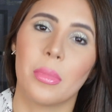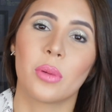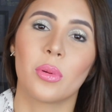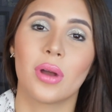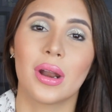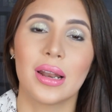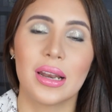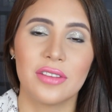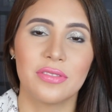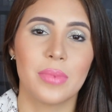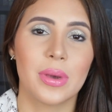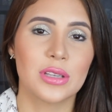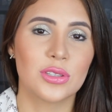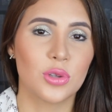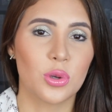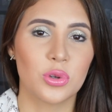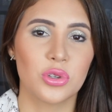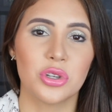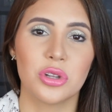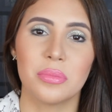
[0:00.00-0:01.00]
I'm gonna leave my
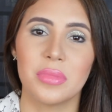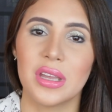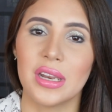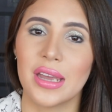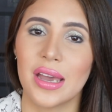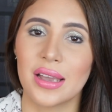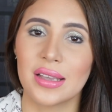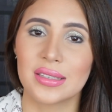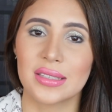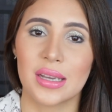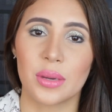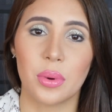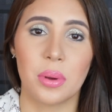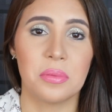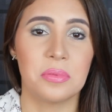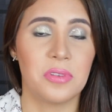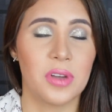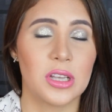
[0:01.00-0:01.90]
social media, Instagram,